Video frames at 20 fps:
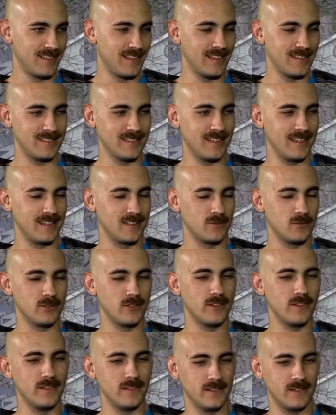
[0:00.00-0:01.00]
It's like, well,
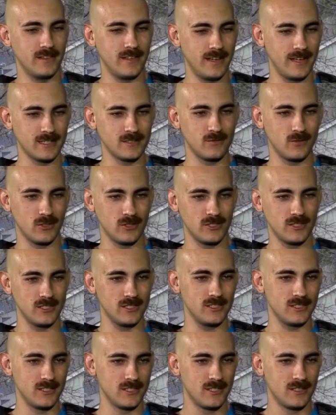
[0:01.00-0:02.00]
then the next verse
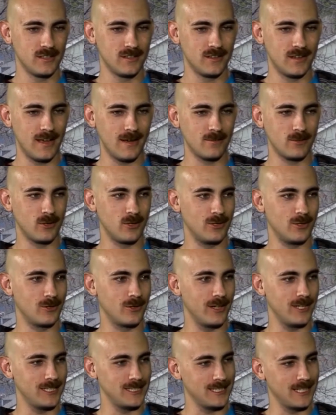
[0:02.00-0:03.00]
is, I'm going
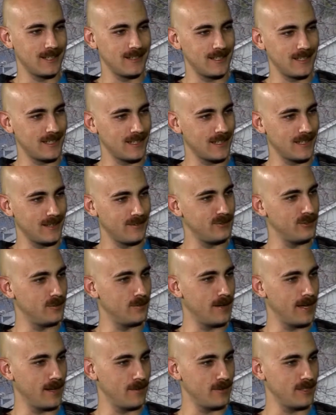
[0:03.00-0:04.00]
crazy. I think I love you,
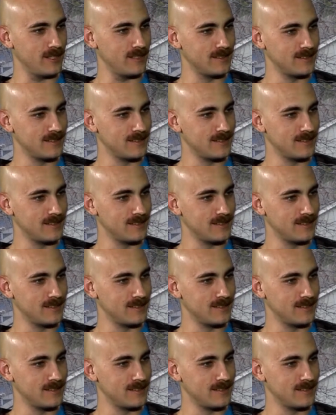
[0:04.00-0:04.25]
baby.